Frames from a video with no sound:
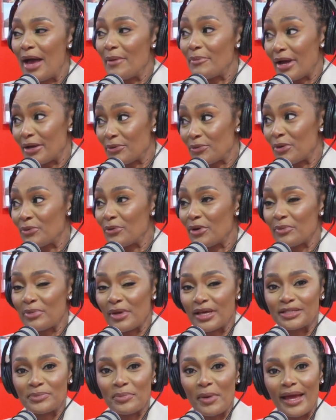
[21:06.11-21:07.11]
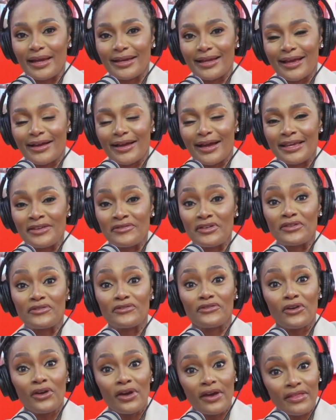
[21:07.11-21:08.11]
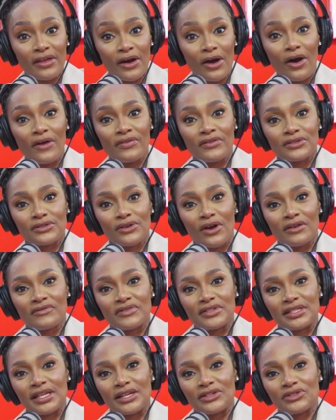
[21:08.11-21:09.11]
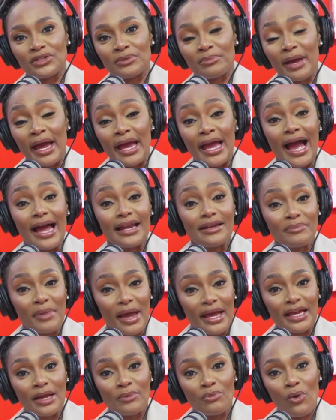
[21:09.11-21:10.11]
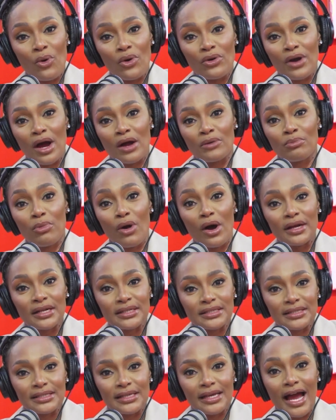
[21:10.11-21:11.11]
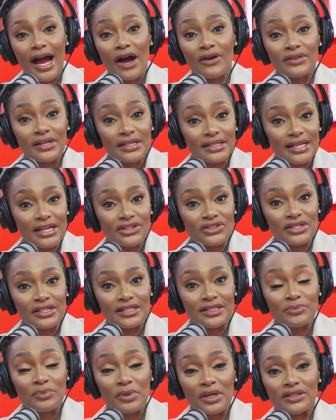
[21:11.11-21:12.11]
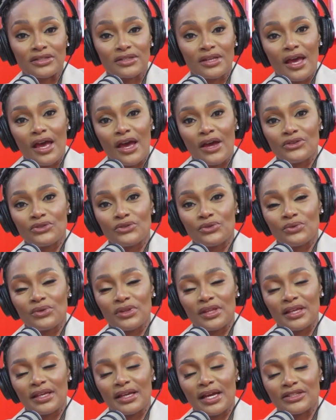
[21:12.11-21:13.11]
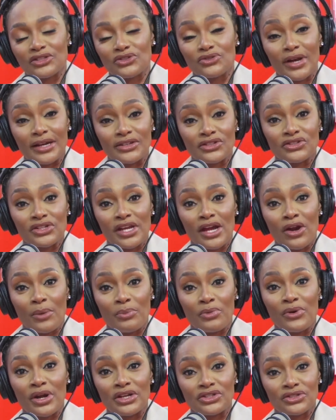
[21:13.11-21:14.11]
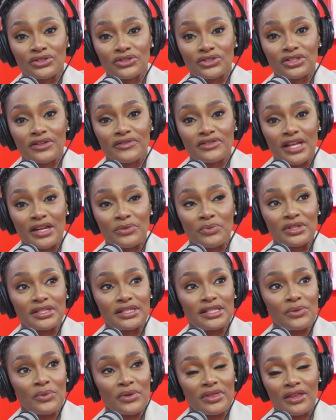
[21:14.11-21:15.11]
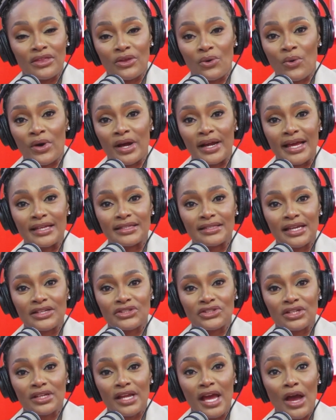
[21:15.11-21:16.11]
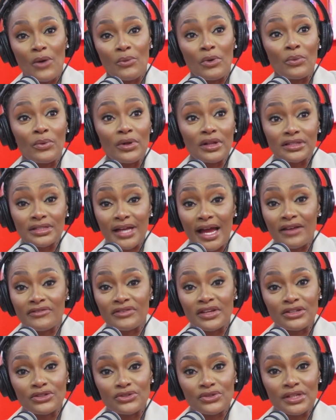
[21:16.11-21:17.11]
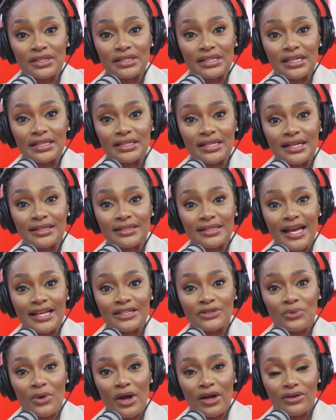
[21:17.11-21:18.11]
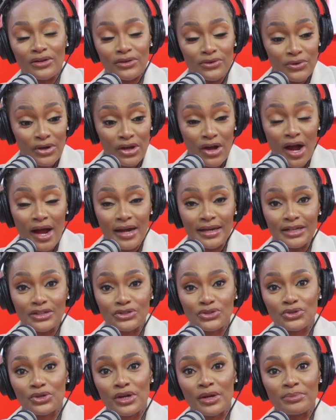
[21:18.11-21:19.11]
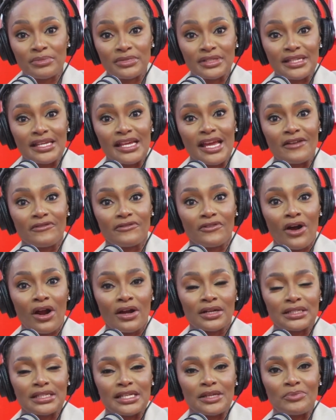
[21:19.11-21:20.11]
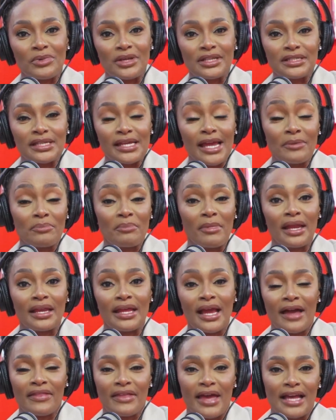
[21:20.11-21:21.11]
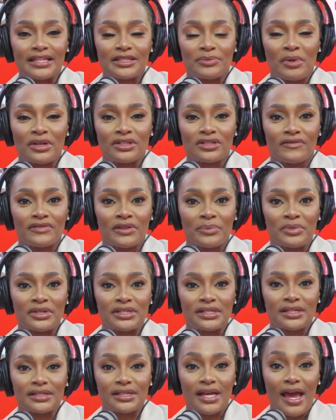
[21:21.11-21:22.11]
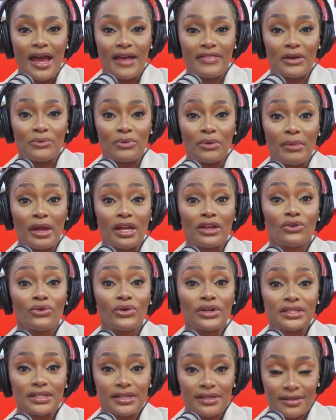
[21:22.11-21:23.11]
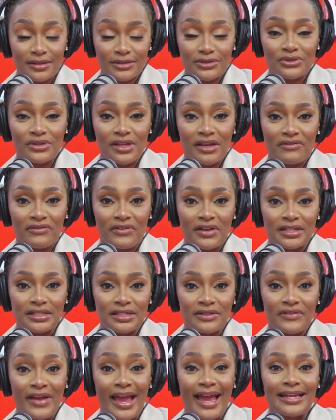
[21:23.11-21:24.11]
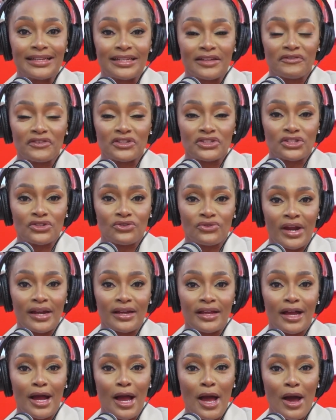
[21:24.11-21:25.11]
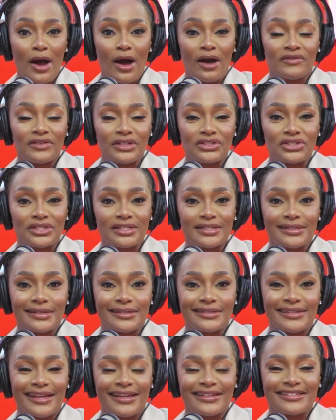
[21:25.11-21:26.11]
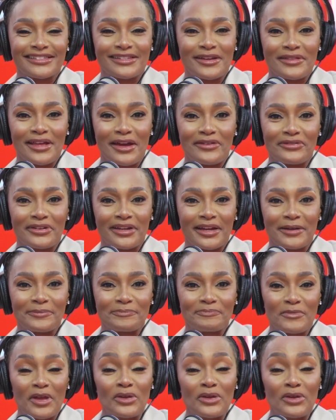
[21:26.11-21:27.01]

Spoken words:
But we will be expanding even further on this conversation by unpacking more around policy, how this actually speaks to the strategy and operational shifts that we see within the organization. We will dive into the details as well regarding TRIM, TFR, TPT, and many other aspects of the business that remain critical to the effective and efficient running of logistics in South Africa.